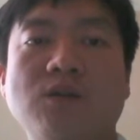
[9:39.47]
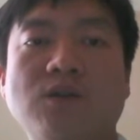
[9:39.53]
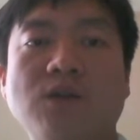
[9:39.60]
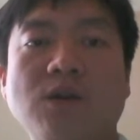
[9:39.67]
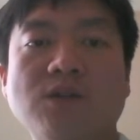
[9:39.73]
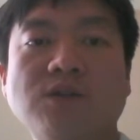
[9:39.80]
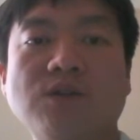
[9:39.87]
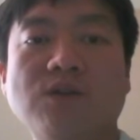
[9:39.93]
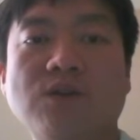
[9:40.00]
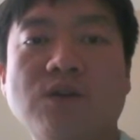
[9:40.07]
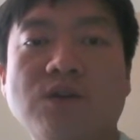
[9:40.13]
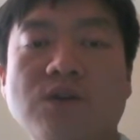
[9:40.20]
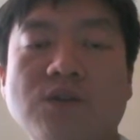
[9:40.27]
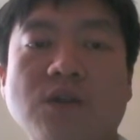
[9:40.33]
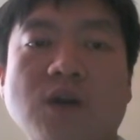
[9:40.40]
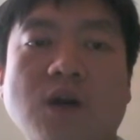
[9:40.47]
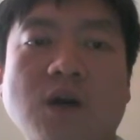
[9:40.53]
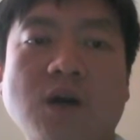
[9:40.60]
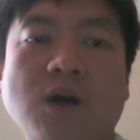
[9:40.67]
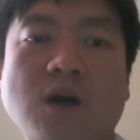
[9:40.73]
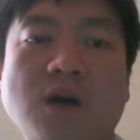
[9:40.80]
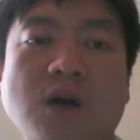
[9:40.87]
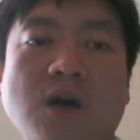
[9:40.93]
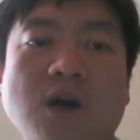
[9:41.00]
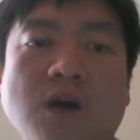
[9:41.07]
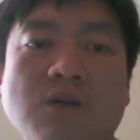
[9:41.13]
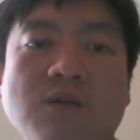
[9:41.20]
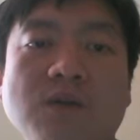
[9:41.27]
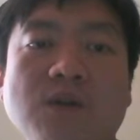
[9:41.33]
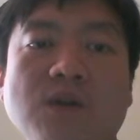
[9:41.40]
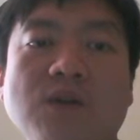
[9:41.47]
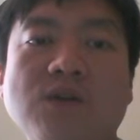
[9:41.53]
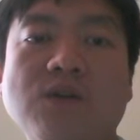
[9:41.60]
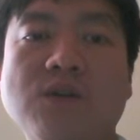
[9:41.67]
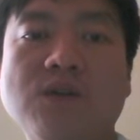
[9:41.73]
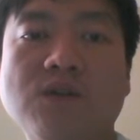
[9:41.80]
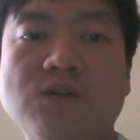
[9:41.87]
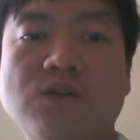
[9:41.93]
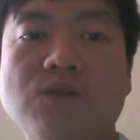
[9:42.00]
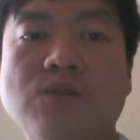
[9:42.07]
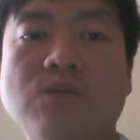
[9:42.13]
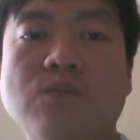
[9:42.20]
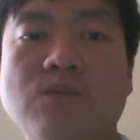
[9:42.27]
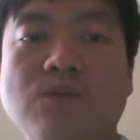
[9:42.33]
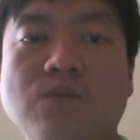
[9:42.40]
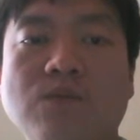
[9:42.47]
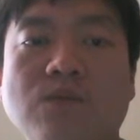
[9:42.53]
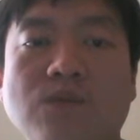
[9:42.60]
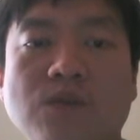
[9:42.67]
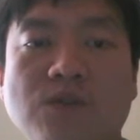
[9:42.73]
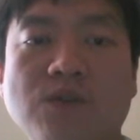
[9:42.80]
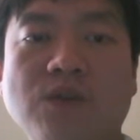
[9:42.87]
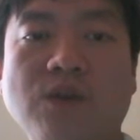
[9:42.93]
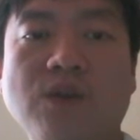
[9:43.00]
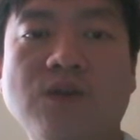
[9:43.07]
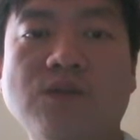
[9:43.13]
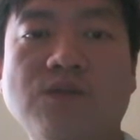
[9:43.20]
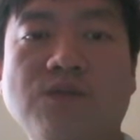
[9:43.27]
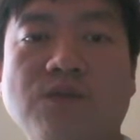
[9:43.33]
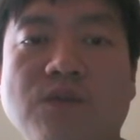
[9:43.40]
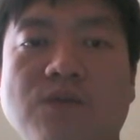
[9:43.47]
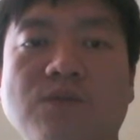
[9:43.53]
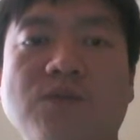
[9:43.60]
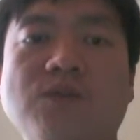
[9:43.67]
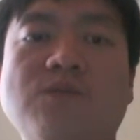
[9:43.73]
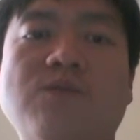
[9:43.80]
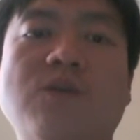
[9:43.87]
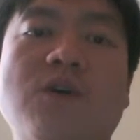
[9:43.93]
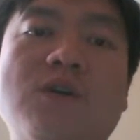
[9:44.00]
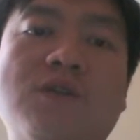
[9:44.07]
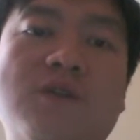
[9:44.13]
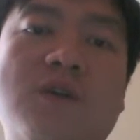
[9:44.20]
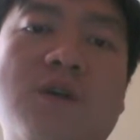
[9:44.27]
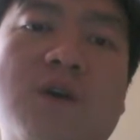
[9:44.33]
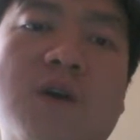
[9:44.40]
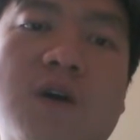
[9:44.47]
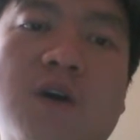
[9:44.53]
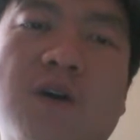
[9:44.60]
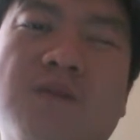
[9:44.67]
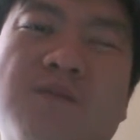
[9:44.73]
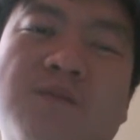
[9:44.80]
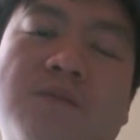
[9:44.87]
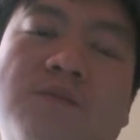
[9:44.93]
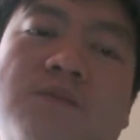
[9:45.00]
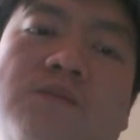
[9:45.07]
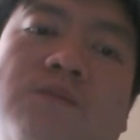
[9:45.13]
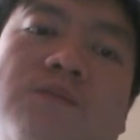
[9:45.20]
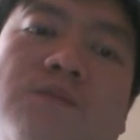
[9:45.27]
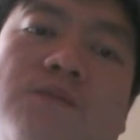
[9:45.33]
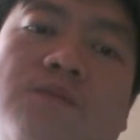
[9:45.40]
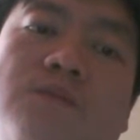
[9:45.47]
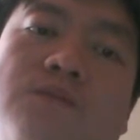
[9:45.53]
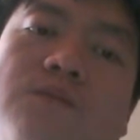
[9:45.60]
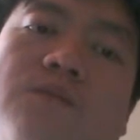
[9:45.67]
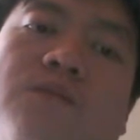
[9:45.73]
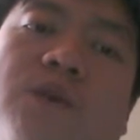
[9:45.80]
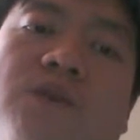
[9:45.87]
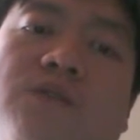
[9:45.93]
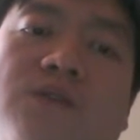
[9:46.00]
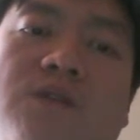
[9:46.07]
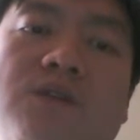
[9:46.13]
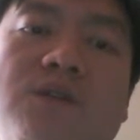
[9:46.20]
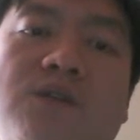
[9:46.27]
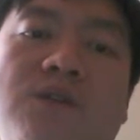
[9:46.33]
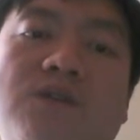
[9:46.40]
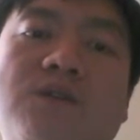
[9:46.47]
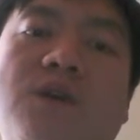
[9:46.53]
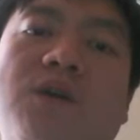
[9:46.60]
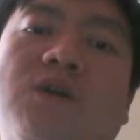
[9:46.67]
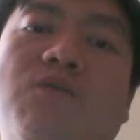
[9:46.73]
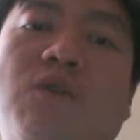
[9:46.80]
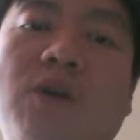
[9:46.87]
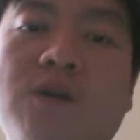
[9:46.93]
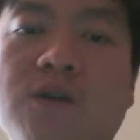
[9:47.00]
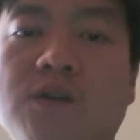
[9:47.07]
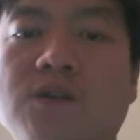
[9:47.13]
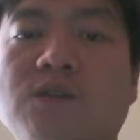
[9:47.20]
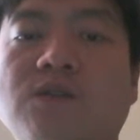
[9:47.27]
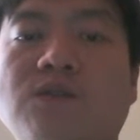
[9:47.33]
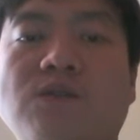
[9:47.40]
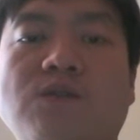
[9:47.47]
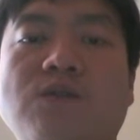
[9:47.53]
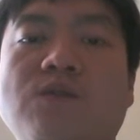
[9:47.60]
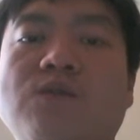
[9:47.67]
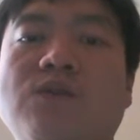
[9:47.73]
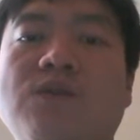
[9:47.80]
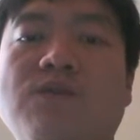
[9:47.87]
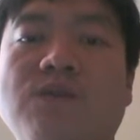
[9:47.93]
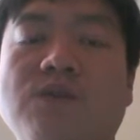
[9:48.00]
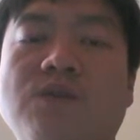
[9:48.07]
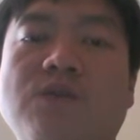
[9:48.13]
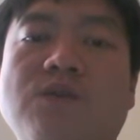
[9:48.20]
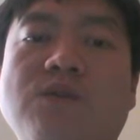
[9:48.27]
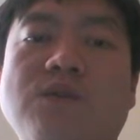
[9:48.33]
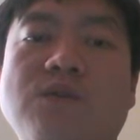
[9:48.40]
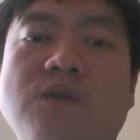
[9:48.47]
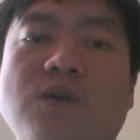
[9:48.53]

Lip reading: The lesson learned, I've been learning so much things from this project. Basically, the data wrangling is so difficult,